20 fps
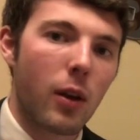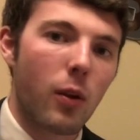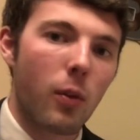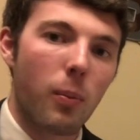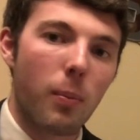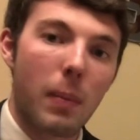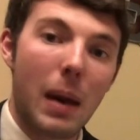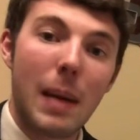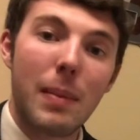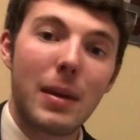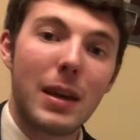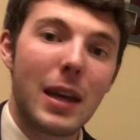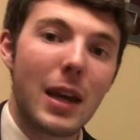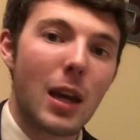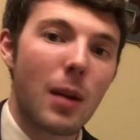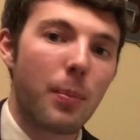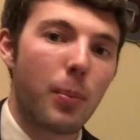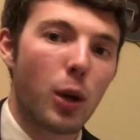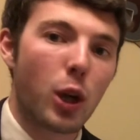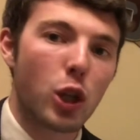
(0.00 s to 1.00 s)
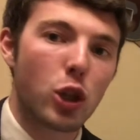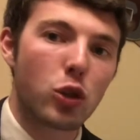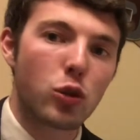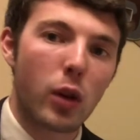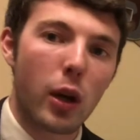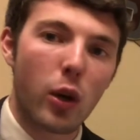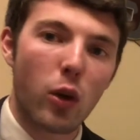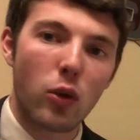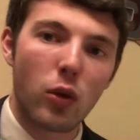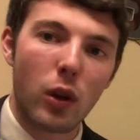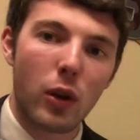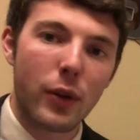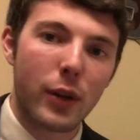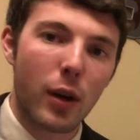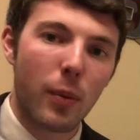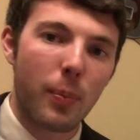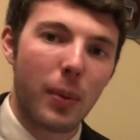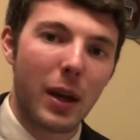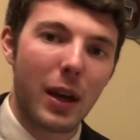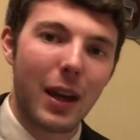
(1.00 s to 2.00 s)
Maybe Ian Book struggles a
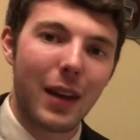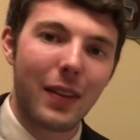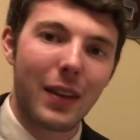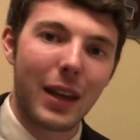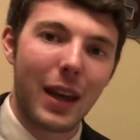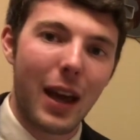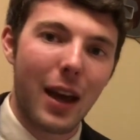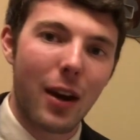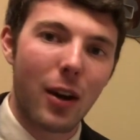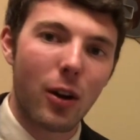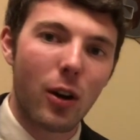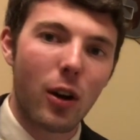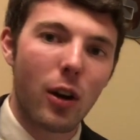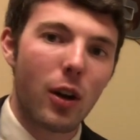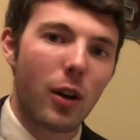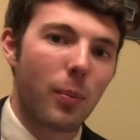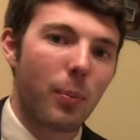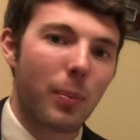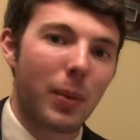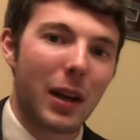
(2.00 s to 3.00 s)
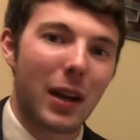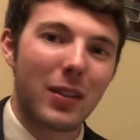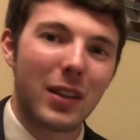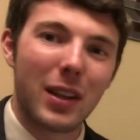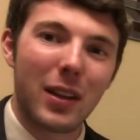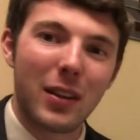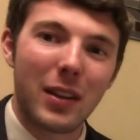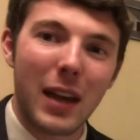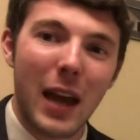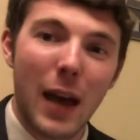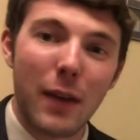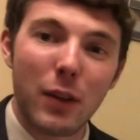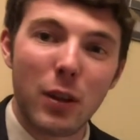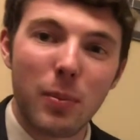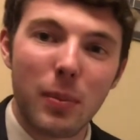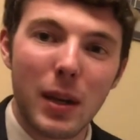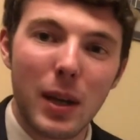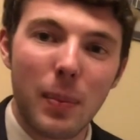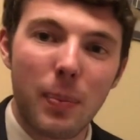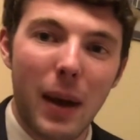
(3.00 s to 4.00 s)
little bit in the air because he doesn't have as
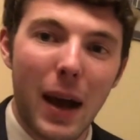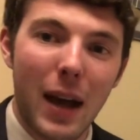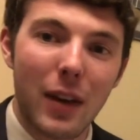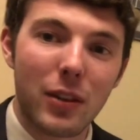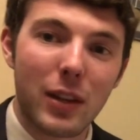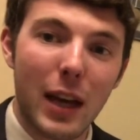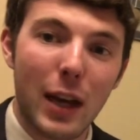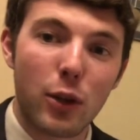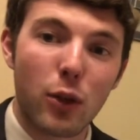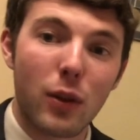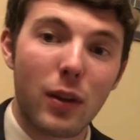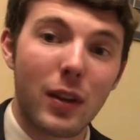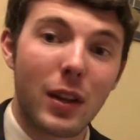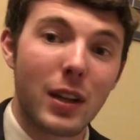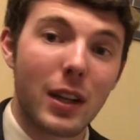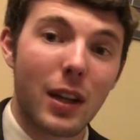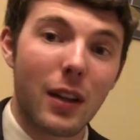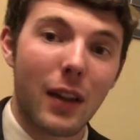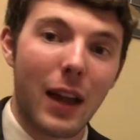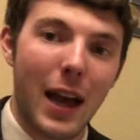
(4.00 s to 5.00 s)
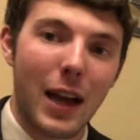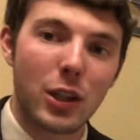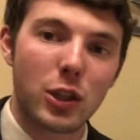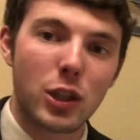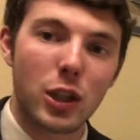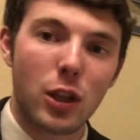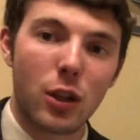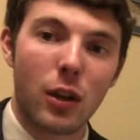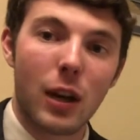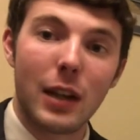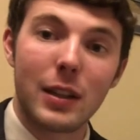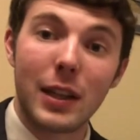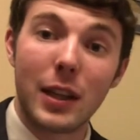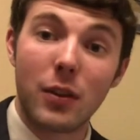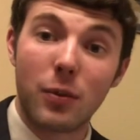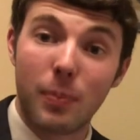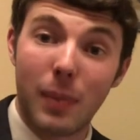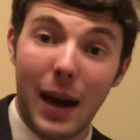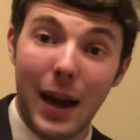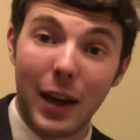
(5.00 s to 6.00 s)
many pass catches as he did last year, at
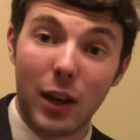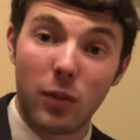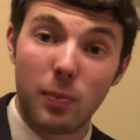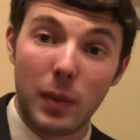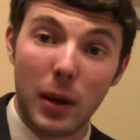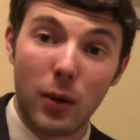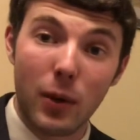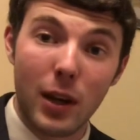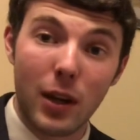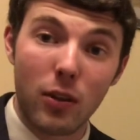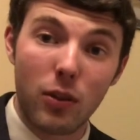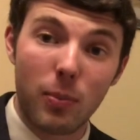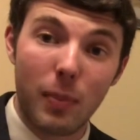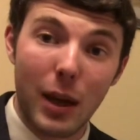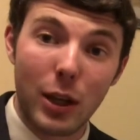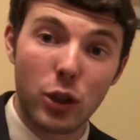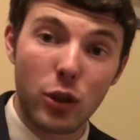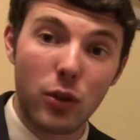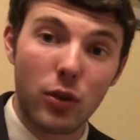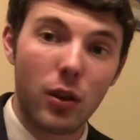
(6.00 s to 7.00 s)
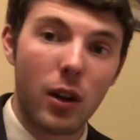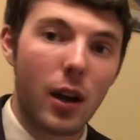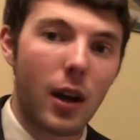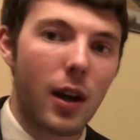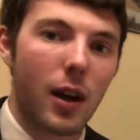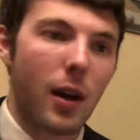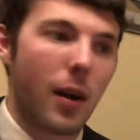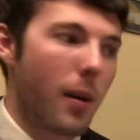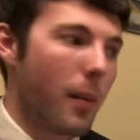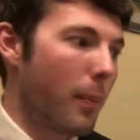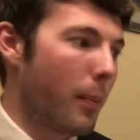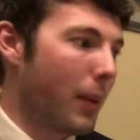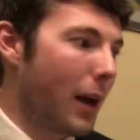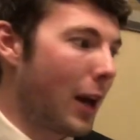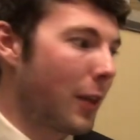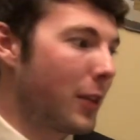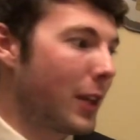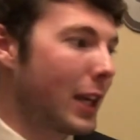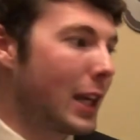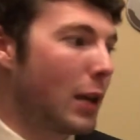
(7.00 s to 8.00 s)
least by experience measures. But I
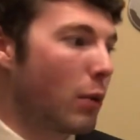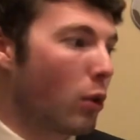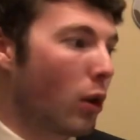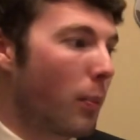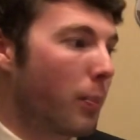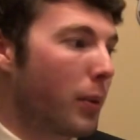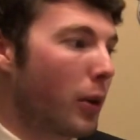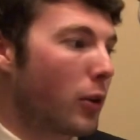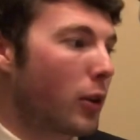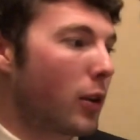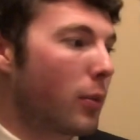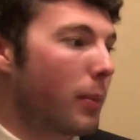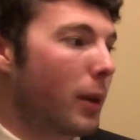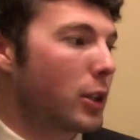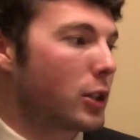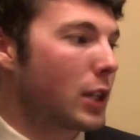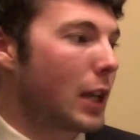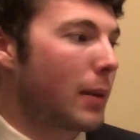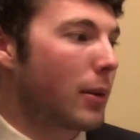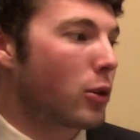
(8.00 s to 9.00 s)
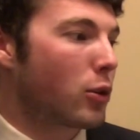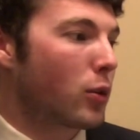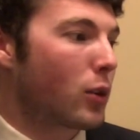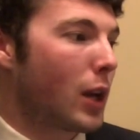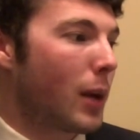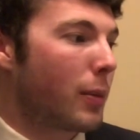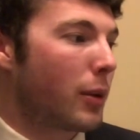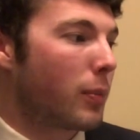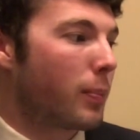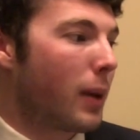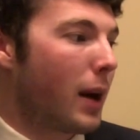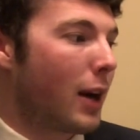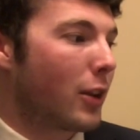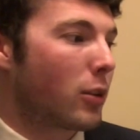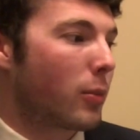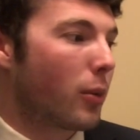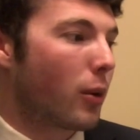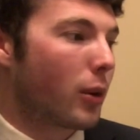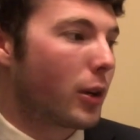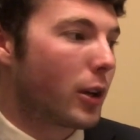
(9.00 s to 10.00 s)
think he will build as much chemistry up as
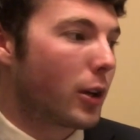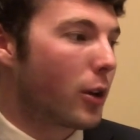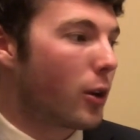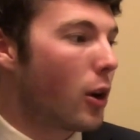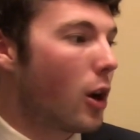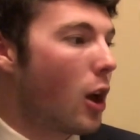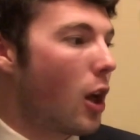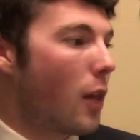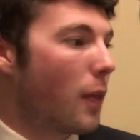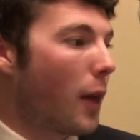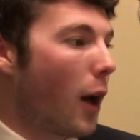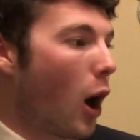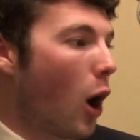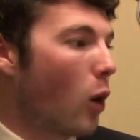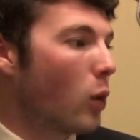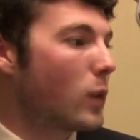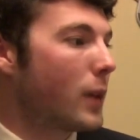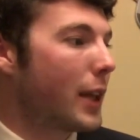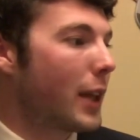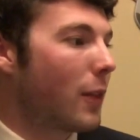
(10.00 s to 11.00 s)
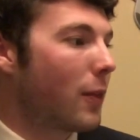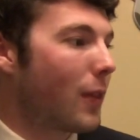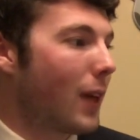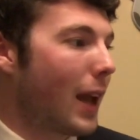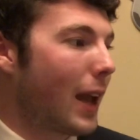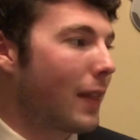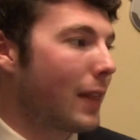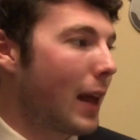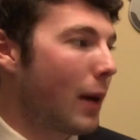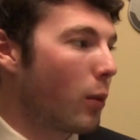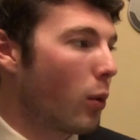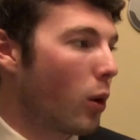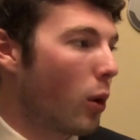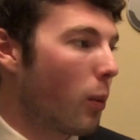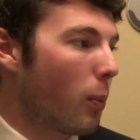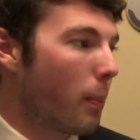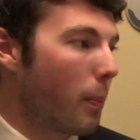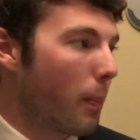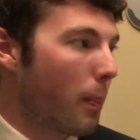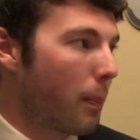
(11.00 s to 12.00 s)
possible here. The only thing that
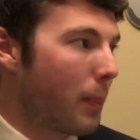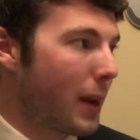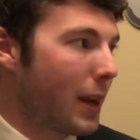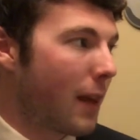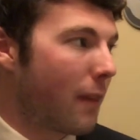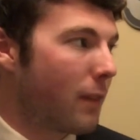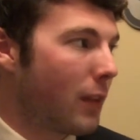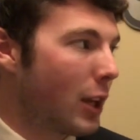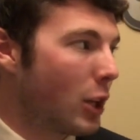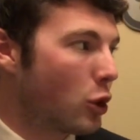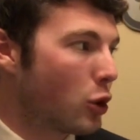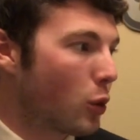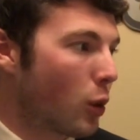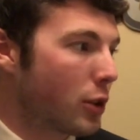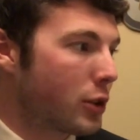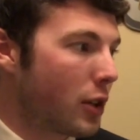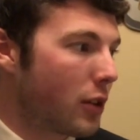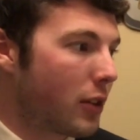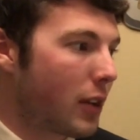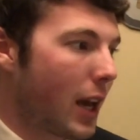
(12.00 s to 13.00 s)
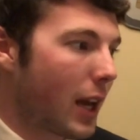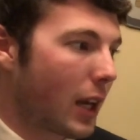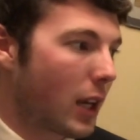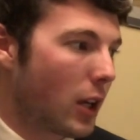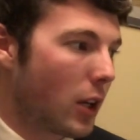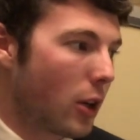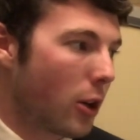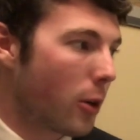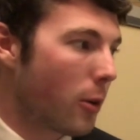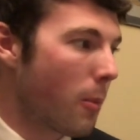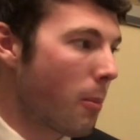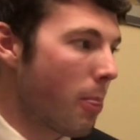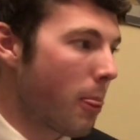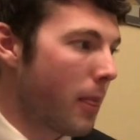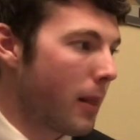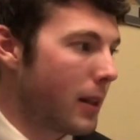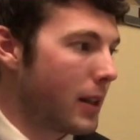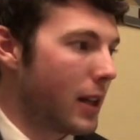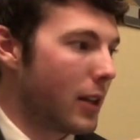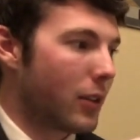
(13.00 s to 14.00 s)
will benefit Georgia Tech here
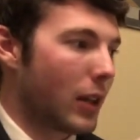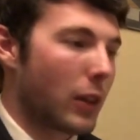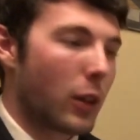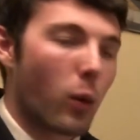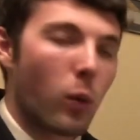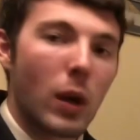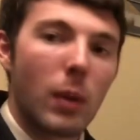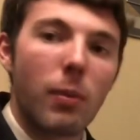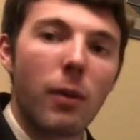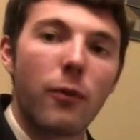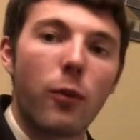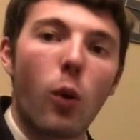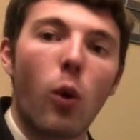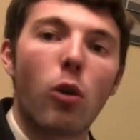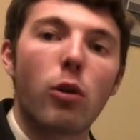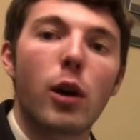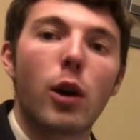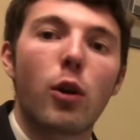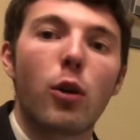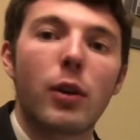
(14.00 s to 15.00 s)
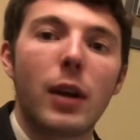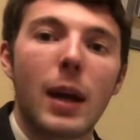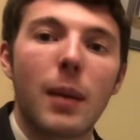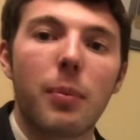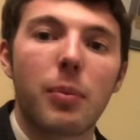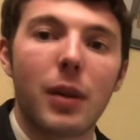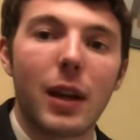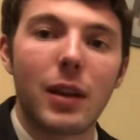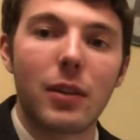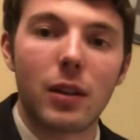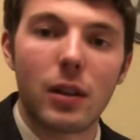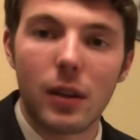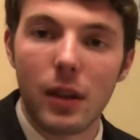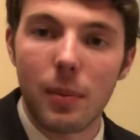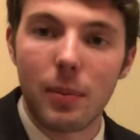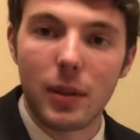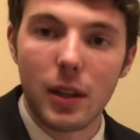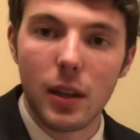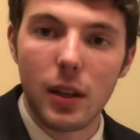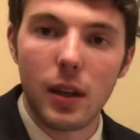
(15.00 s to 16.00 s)
is that the week before Notre Dame plays
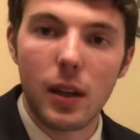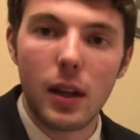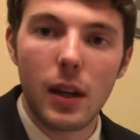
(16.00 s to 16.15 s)
Clemson.